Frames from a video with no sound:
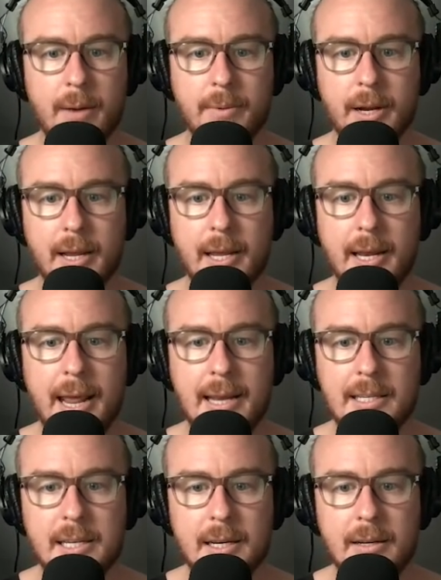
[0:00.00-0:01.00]
I'm gonna hit
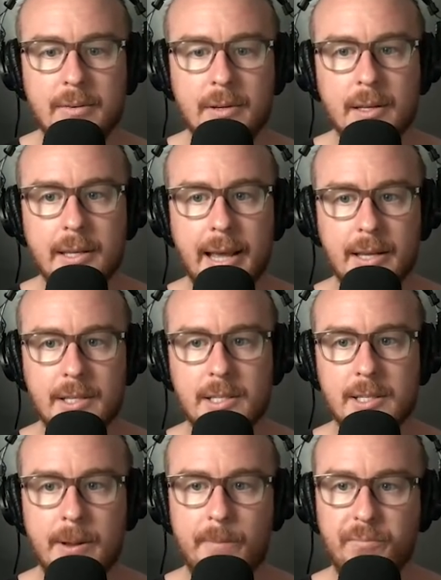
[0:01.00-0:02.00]
enter,
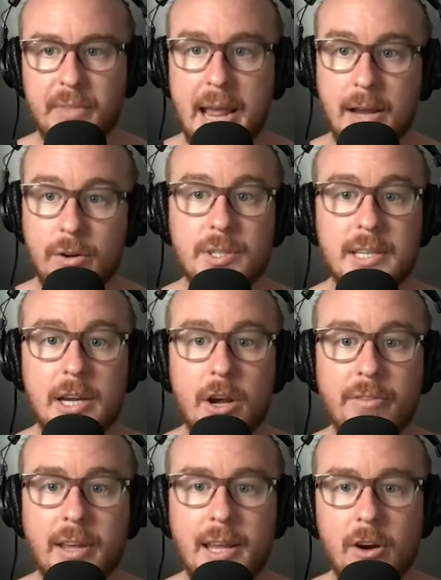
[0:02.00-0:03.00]
yes. Now you'll see
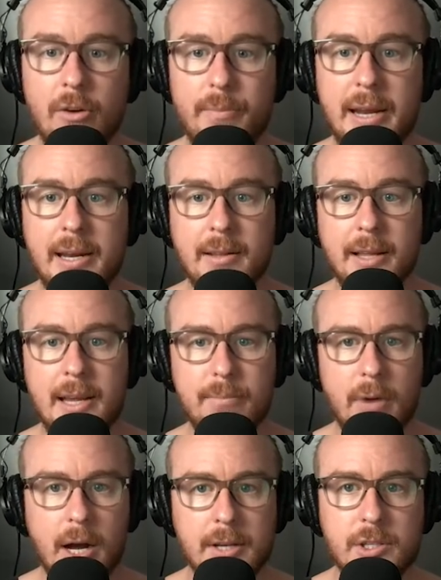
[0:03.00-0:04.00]
over here immediately,
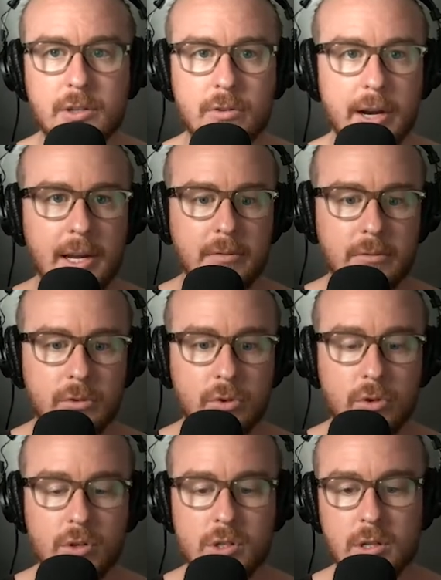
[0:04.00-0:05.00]
my screen
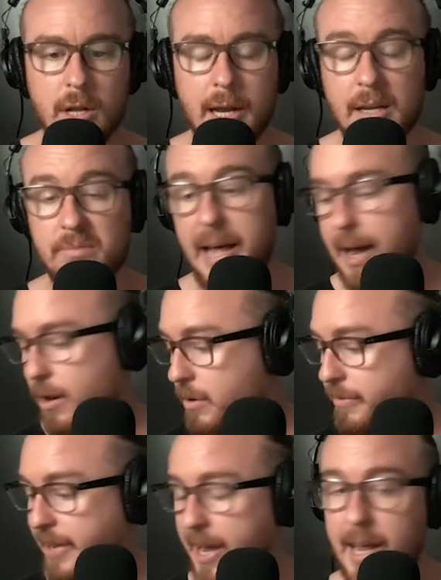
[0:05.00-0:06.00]
looks like that
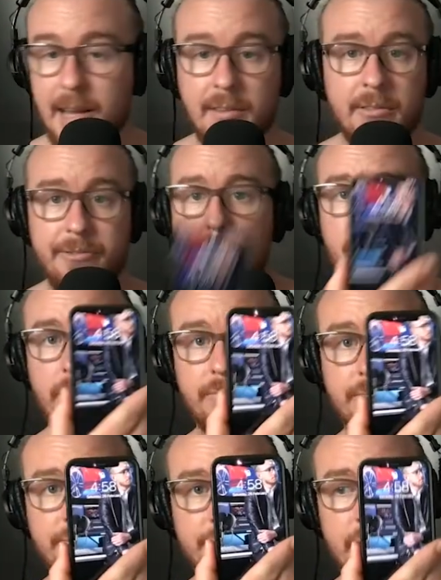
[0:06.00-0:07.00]
of a phone,
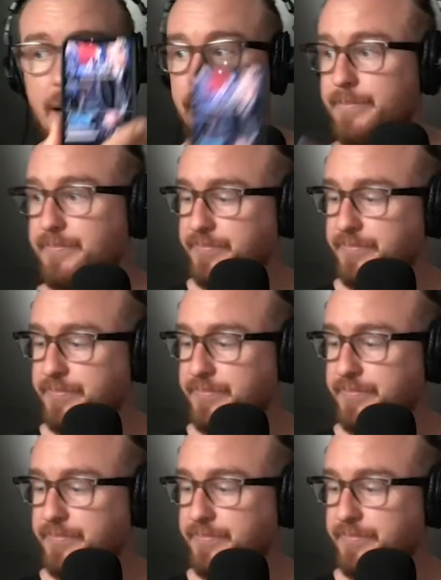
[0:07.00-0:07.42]
right?